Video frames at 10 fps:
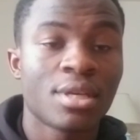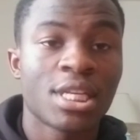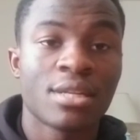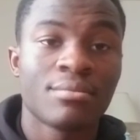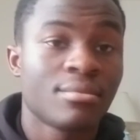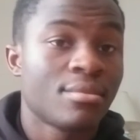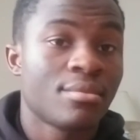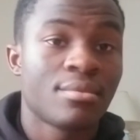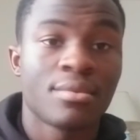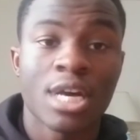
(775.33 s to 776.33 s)
and
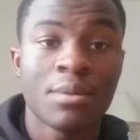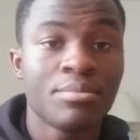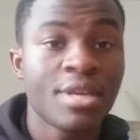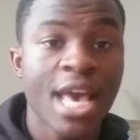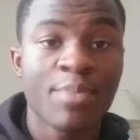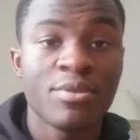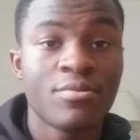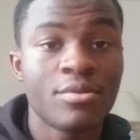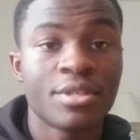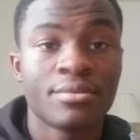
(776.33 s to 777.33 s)
I'm gonna be happy
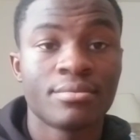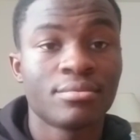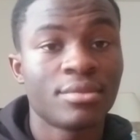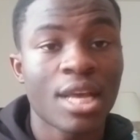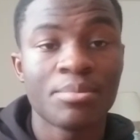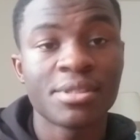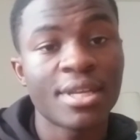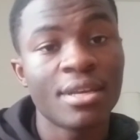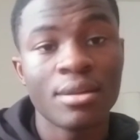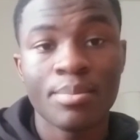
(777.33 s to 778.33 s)
for it. And I'm gonna
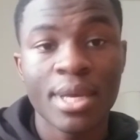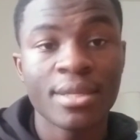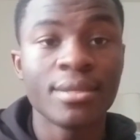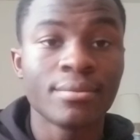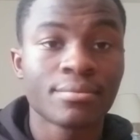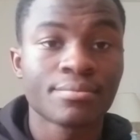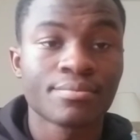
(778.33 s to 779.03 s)
stay independent.